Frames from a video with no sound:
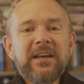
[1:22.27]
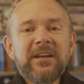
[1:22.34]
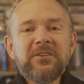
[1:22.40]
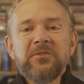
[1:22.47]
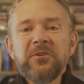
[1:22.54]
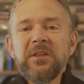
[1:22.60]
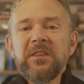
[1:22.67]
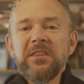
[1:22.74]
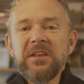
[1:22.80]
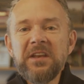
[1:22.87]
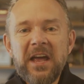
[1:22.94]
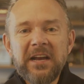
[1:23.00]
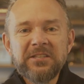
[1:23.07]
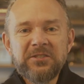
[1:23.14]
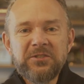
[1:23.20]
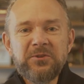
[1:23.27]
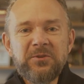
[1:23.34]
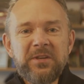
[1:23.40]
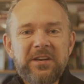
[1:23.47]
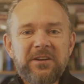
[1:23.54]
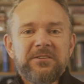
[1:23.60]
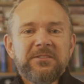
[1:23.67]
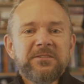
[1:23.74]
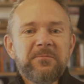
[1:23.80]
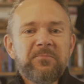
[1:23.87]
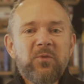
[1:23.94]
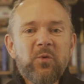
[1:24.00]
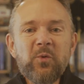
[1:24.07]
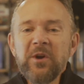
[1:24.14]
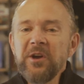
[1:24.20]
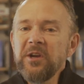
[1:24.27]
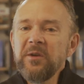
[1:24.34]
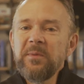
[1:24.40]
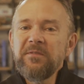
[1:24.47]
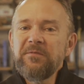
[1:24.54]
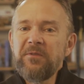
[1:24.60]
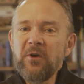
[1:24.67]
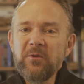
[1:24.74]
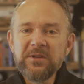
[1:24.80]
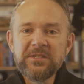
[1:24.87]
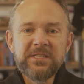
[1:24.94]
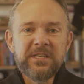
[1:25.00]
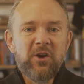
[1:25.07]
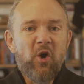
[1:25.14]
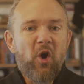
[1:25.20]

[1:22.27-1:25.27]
During the next 2 years, we're going to be focusing